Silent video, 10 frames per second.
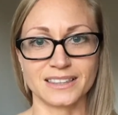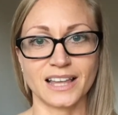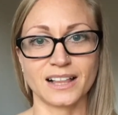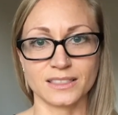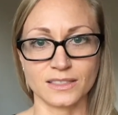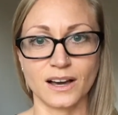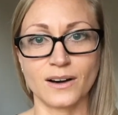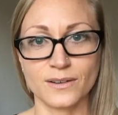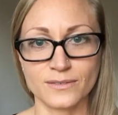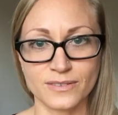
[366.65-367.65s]
That
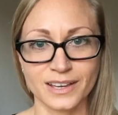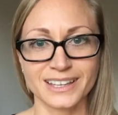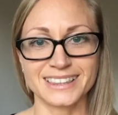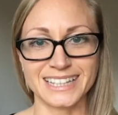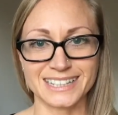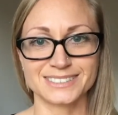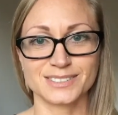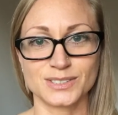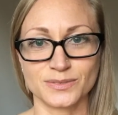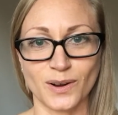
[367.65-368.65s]
love, the
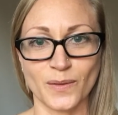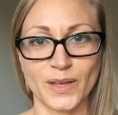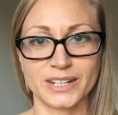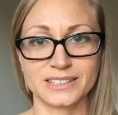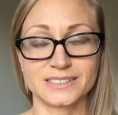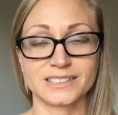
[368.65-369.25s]
essence of all that is,